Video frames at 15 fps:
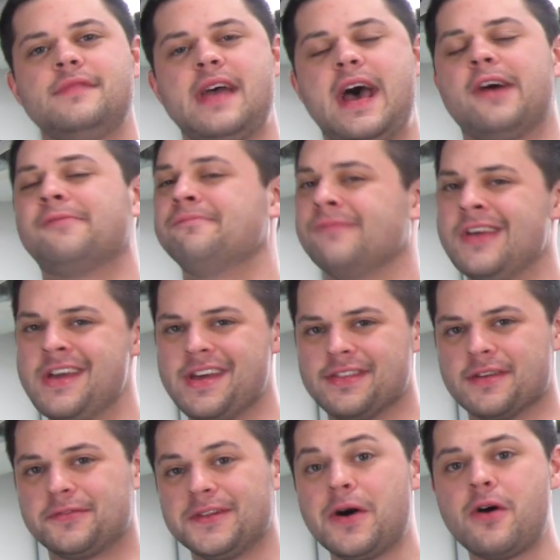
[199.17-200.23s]
Now,
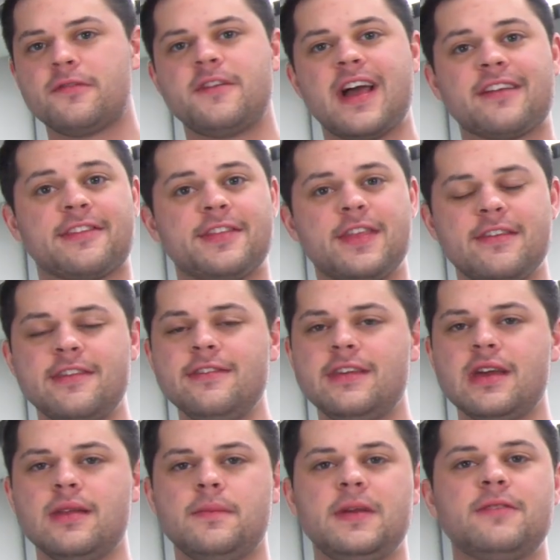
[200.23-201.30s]
the Flow FX, this is
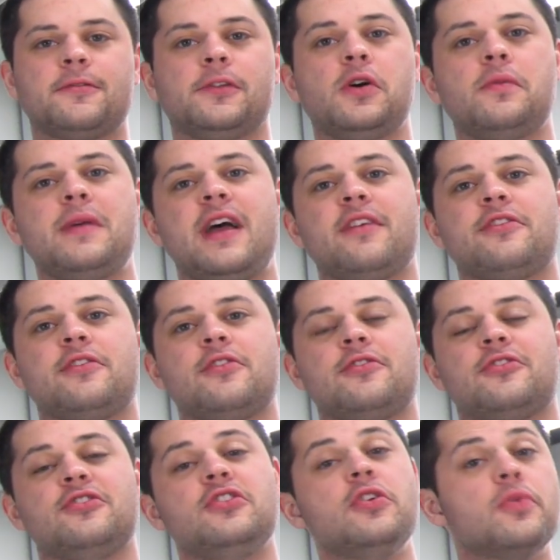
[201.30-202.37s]
gonna be
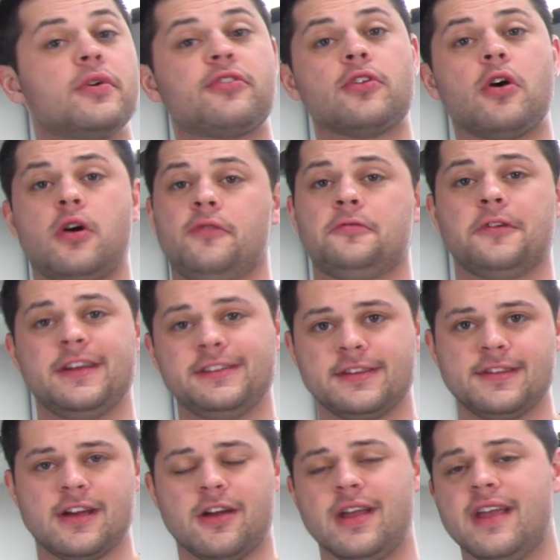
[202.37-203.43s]
Flowmaster's newest offering
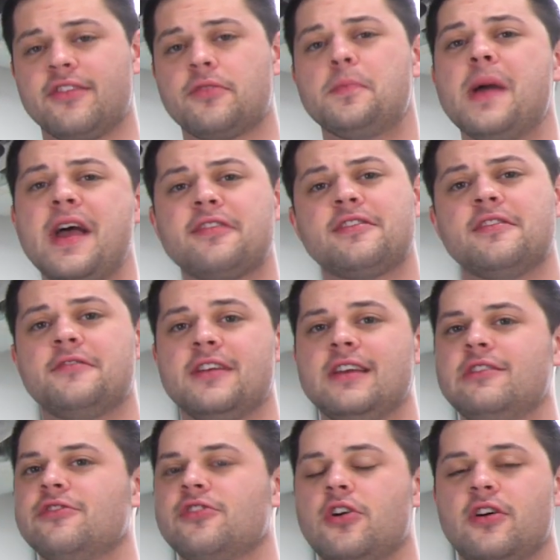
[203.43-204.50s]
to their expansive
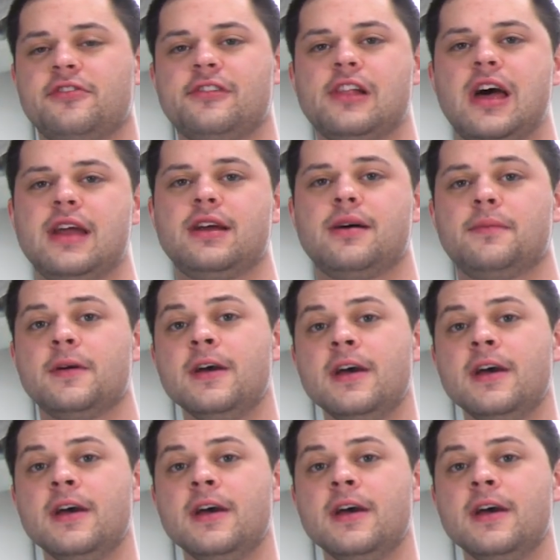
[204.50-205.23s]
exhaust lineup.